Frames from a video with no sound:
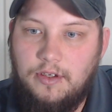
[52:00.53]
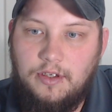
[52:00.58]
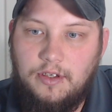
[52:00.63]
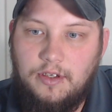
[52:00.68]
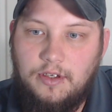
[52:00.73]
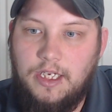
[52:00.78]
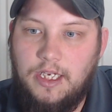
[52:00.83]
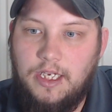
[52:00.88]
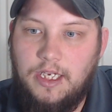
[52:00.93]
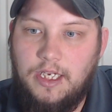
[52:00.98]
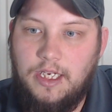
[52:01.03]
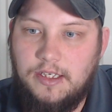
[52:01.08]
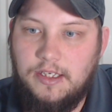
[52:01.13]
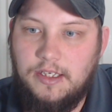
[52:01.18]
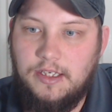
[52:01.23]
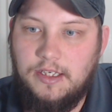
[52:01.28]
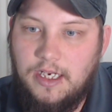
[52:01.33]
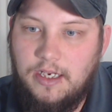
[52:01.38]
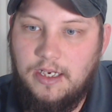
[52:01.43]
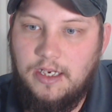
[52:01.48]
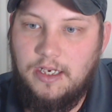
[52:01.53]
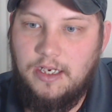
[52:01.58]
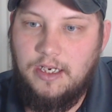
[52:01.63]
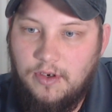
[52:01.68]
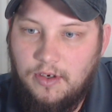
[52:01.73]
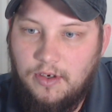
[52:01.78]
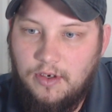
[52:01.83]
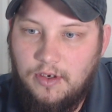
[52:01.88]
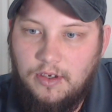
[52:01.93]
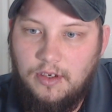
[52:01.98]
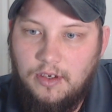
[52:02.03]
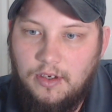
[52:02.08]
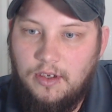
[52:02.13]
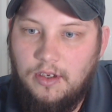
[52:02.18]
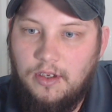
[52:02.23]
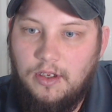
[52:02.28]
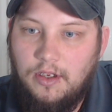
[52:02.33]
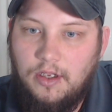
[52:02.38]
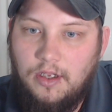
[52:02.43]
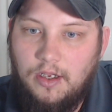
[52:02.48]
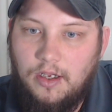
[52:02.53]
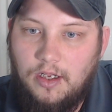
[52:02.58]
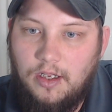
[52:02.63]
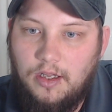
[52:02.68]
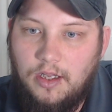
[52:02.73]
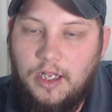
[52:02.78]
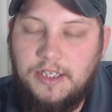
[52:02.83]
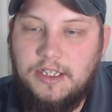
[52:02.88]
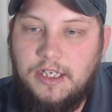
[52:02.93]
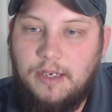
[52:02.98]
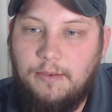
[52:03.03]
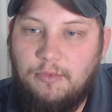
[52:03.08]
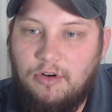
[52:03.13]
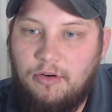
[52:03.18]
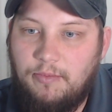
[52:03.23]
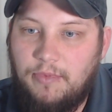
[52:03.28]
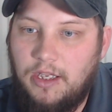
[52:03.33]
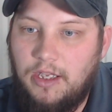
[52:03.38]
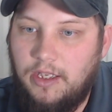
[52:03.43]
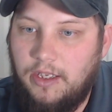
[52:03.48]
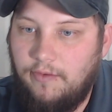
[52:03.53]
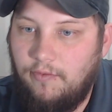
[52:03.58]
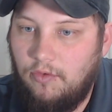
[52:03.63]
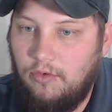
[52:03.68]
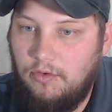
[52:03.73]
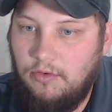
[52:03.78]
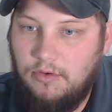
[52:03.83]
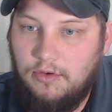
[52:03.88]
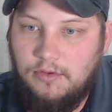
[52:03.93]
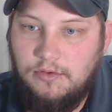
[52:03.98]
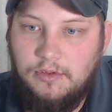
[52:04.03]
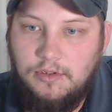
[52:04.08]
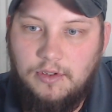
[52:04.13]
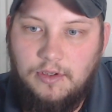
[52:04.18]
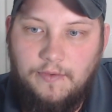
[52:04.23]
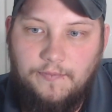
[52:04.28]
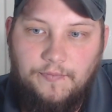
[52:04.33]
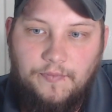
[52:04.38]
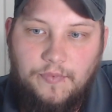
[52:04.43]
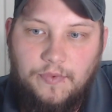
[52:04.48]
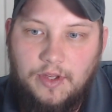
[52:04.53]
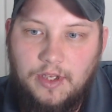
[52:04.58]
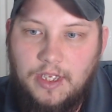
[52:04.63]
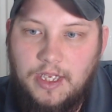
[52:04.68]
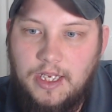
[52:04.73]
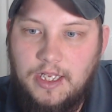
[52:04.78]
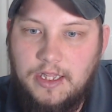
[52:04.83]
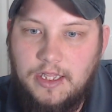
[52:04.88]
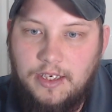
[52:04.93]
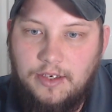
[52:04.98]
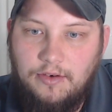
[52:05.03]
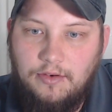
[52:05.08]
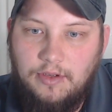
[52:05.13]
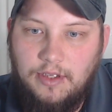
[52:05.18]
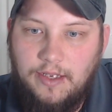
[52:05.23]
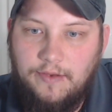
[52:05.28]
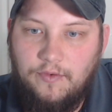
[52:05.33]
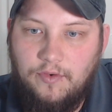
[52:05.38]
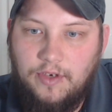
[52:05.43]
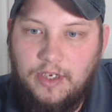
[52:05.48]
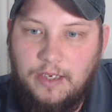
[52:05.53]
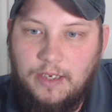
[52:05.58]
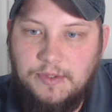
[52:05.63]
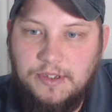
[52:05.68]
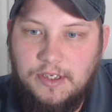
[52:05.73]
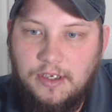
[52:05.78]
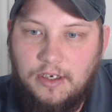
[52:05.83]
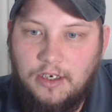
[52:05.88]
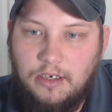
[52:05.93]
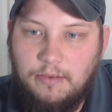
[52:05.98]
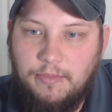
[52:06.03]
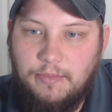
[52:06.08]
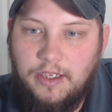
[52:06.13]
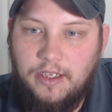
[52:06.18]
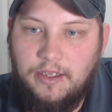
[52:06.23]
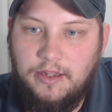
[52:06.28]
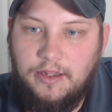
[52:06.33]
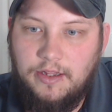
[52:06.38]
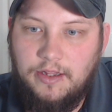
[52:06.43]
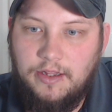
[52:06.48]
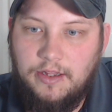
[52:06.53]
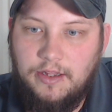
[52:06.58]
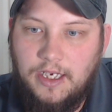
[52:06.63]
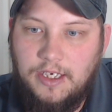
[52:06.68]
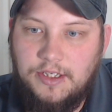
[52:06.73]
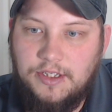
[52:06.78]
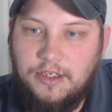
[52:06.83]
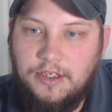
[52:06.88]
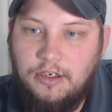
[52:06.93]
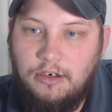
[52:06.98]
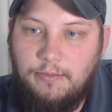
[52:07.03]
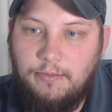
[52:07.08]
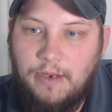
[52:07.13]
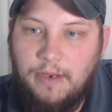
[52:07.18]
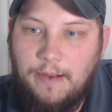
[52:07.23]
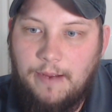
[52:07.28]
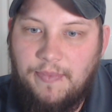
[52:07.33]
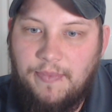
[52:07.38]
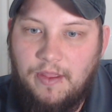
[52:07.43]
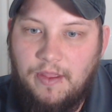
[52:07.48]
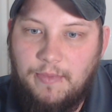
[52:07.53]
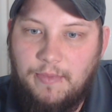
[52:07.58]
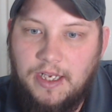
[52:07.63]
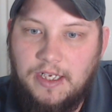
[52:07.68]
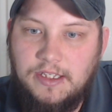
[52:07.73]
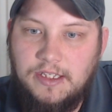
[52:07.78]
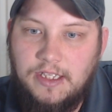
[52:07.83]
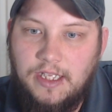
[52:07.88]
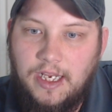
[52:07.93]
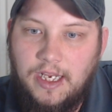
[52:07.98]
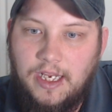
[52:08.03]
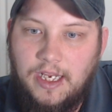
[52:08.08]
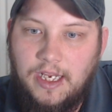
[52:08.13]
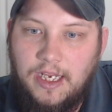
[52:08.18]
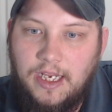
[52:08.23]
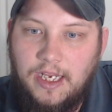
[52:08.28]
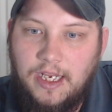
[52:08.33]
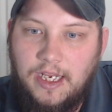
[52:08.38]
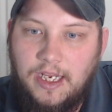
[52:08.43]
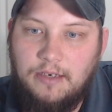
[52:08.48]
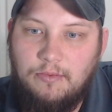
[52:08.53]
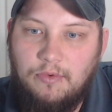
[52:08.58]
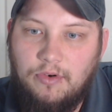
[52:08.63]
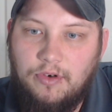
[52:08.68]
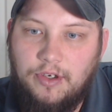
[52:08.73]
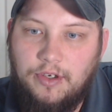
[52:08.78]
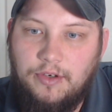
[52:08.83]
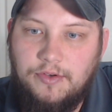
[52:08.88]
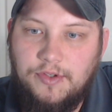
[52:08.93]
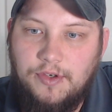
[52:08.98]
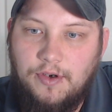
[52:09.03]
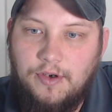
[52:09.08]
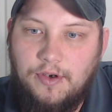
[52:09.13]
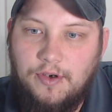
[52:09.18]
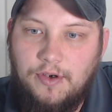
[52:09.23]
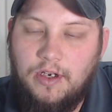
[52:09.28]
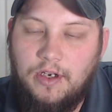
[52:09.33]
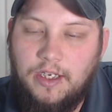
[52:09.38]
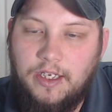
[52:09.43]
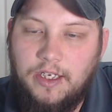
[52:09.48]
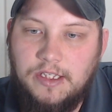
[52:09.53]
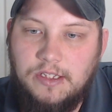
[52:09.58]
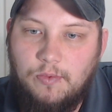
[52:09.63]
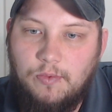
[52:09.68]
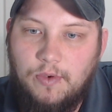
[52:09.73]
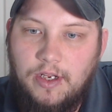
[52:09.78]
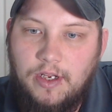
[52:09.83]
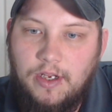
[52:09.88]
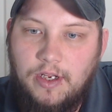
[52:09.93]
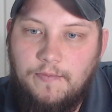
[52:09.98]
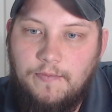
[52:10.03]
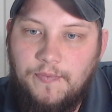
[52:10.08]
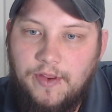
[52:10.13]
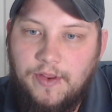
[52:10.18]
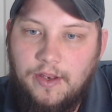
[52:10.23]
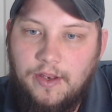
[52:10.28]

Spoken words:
Keith and Sam. Lots of them are at my level. Keith at New Level keeps talking about the AESWave app that makes the Hantek more user-friendly as well.